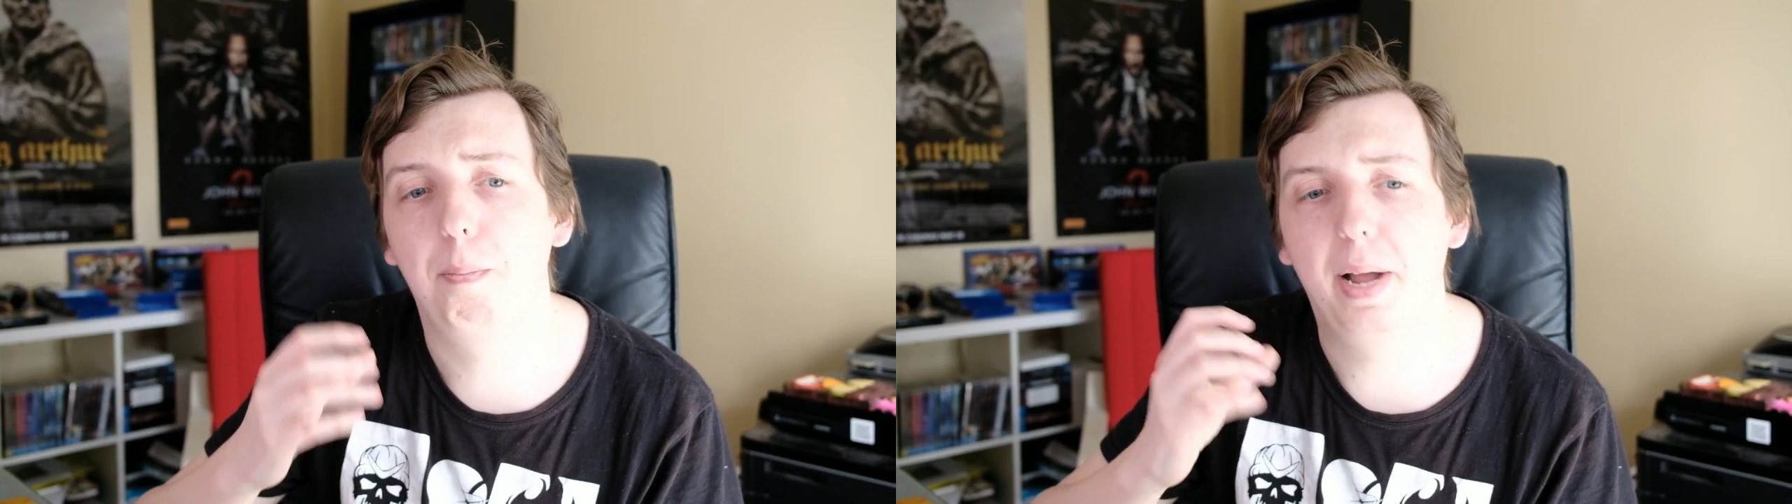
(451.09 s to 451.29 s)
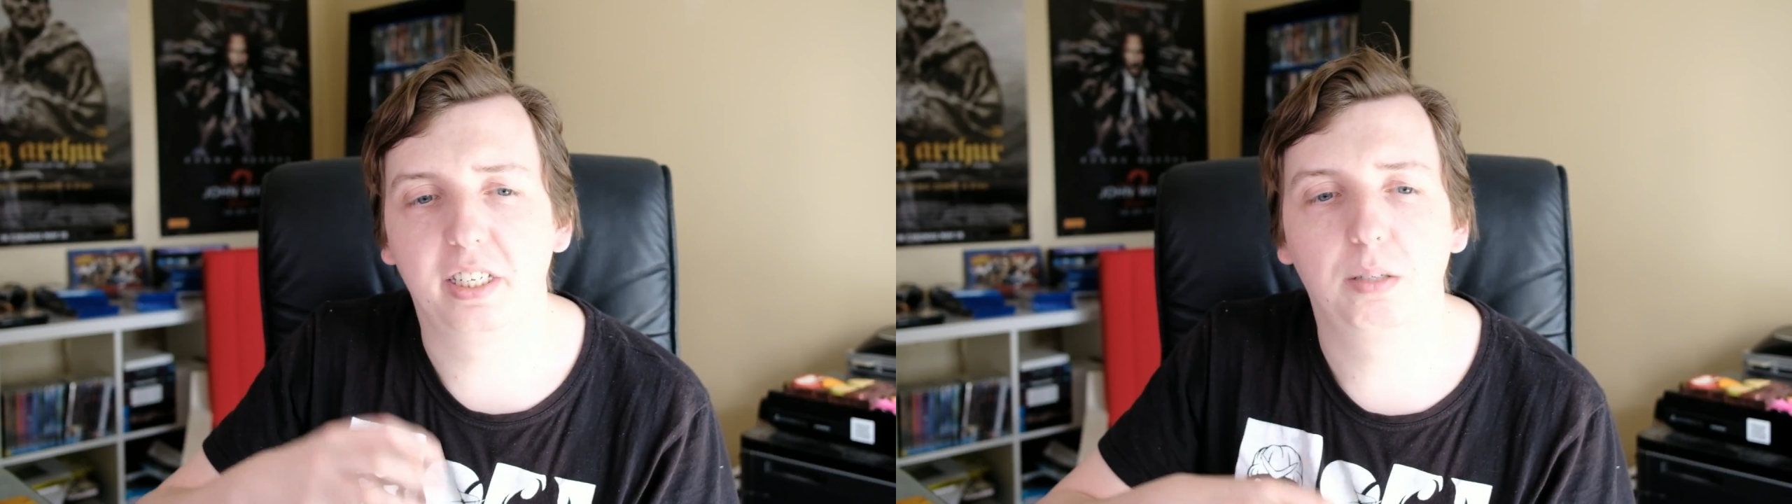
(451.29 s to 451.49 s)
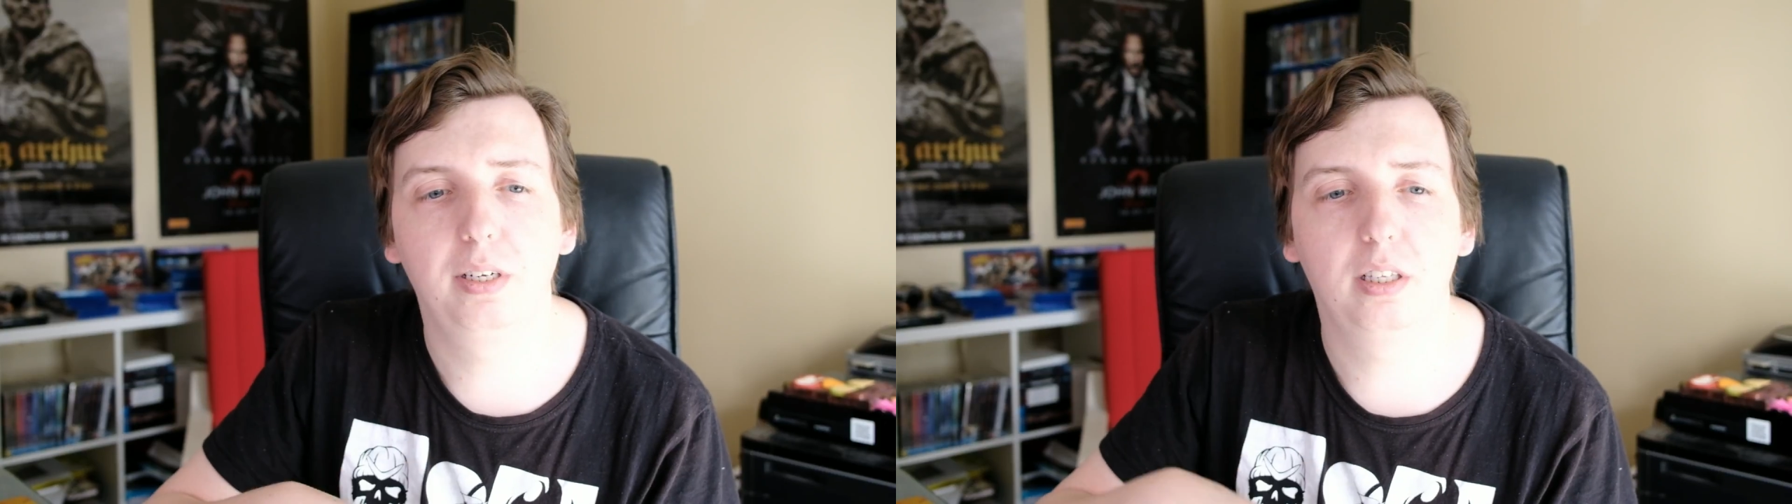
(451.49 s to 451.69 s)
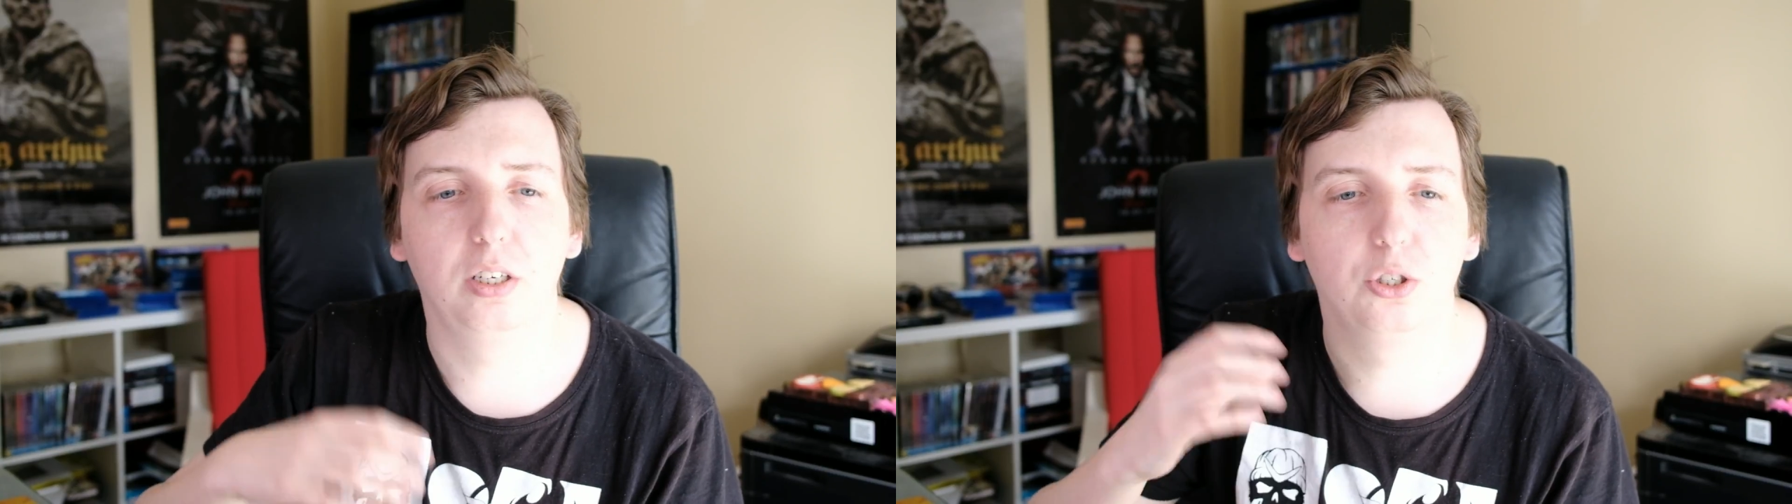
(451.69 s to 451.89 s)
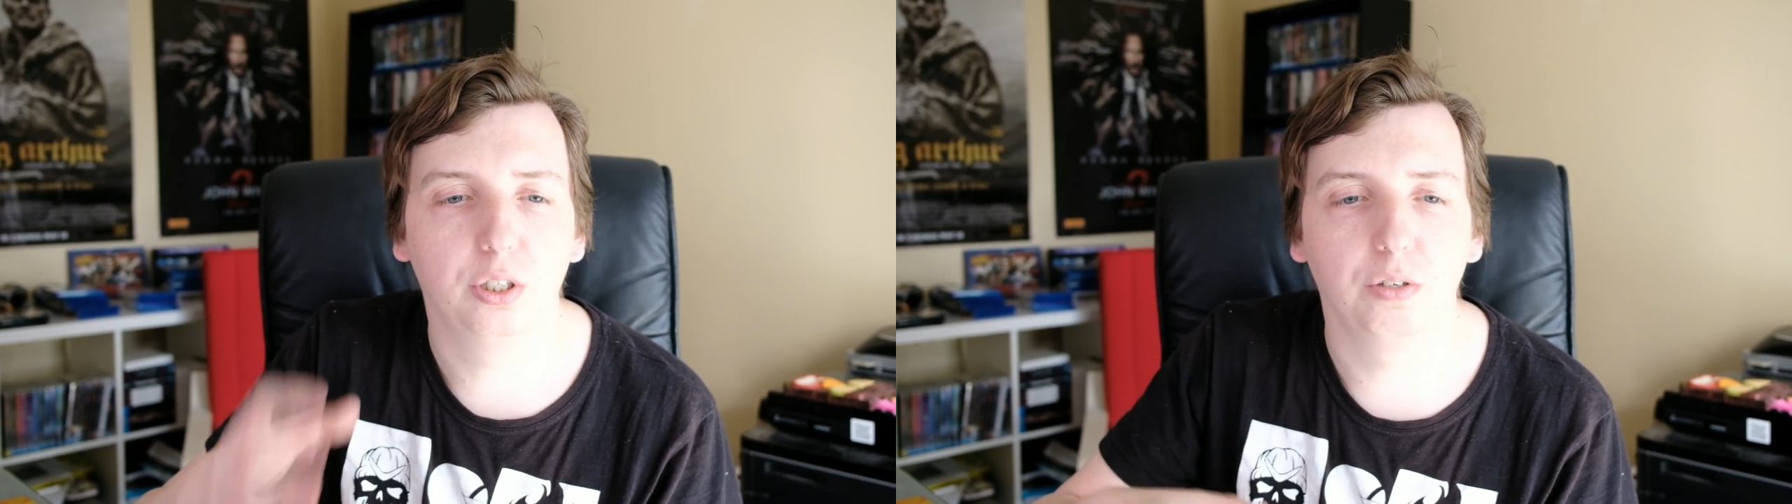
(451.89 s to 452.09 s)
Matt Smith,
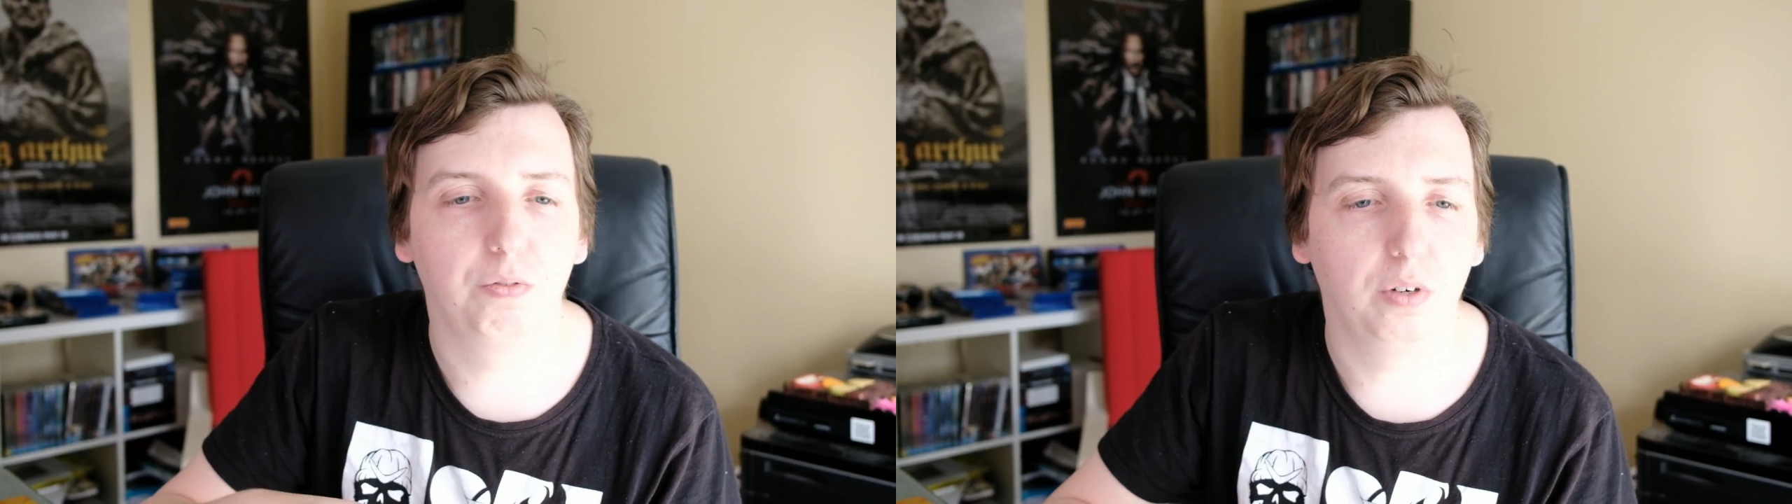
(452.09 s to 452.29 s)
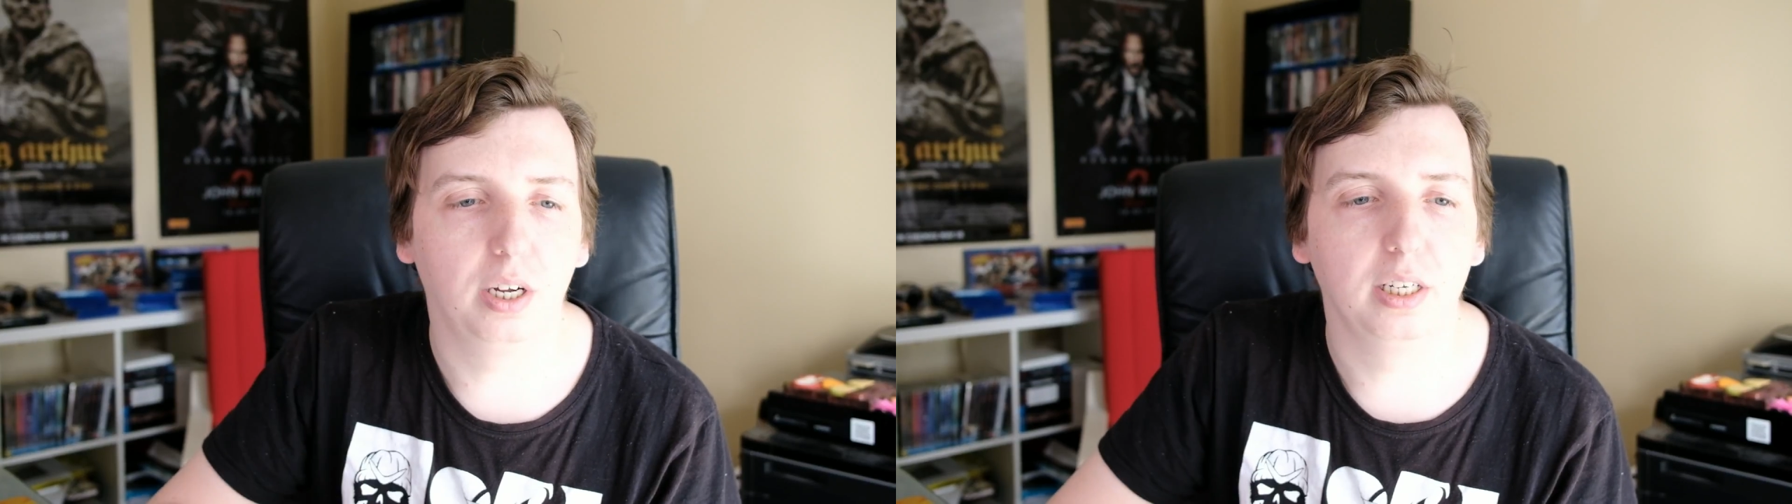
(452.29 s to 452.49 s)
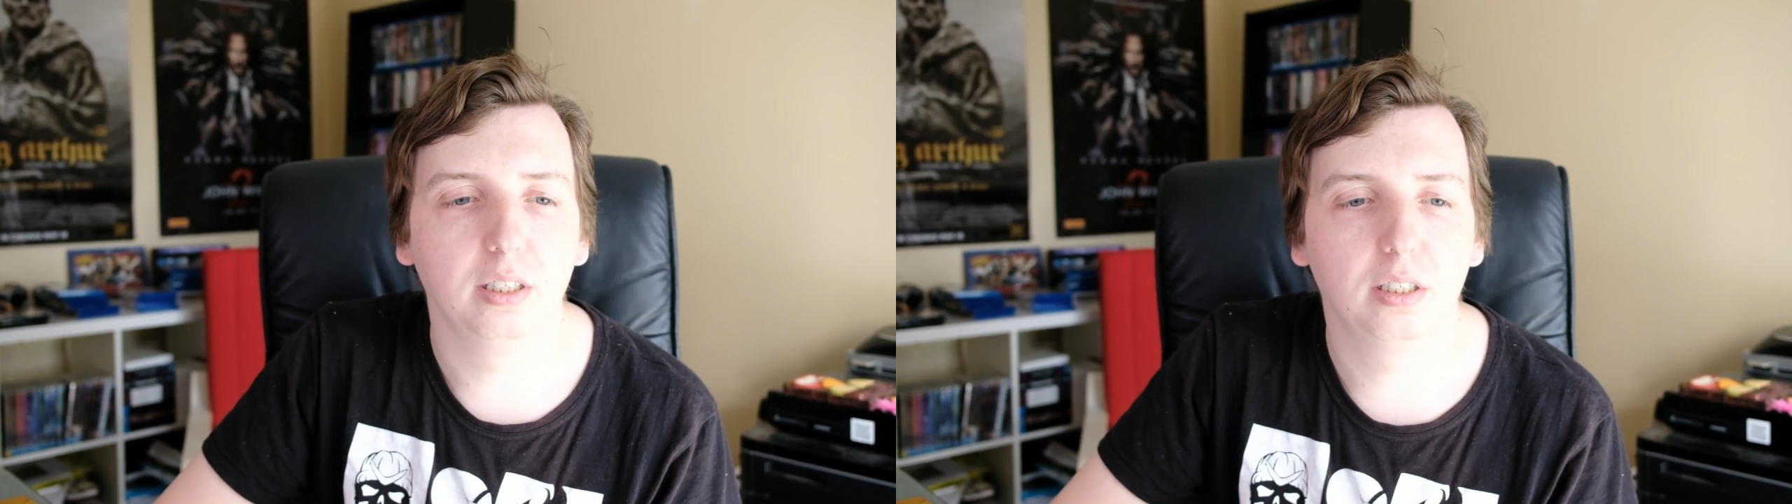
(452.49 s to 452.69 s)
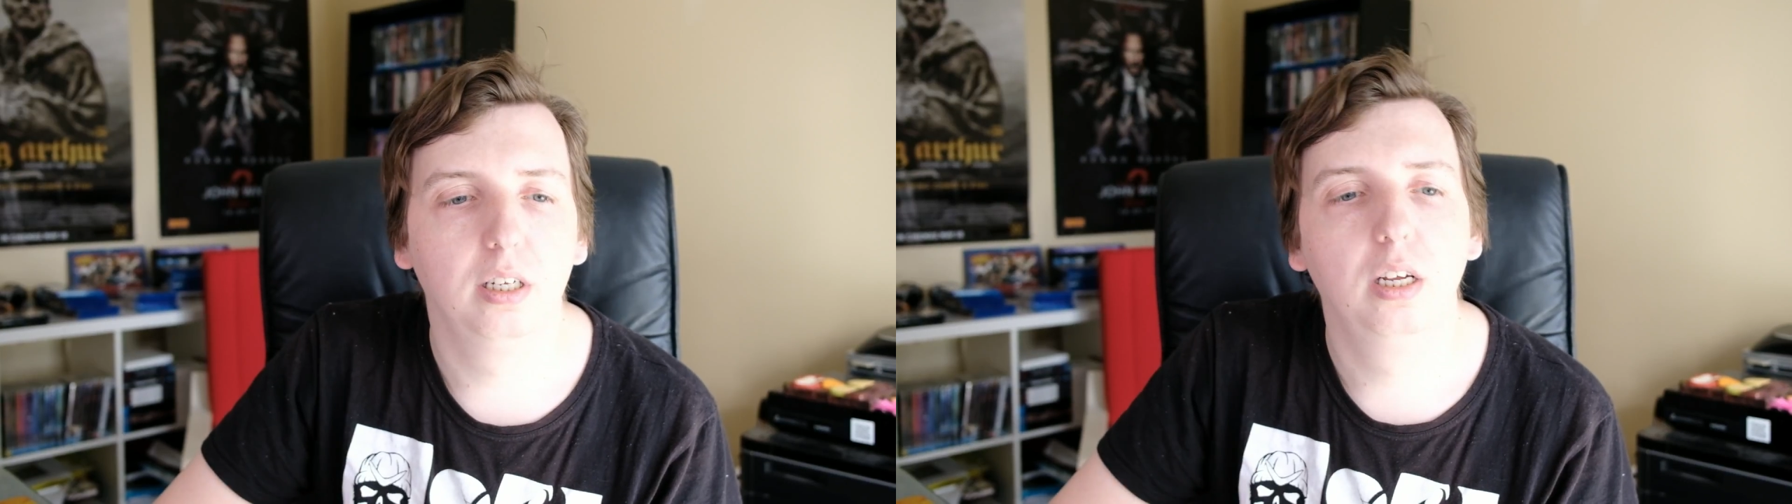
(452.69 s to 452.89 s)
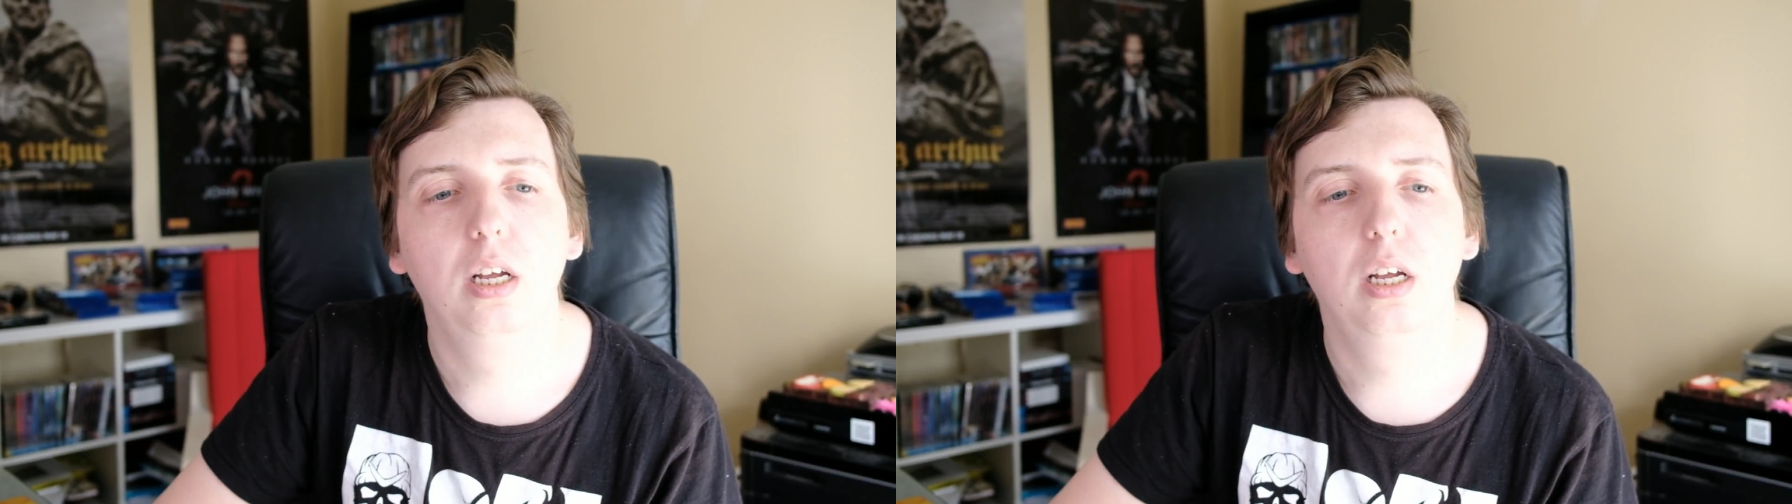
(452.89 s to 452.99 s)
and Joseph Fiennes.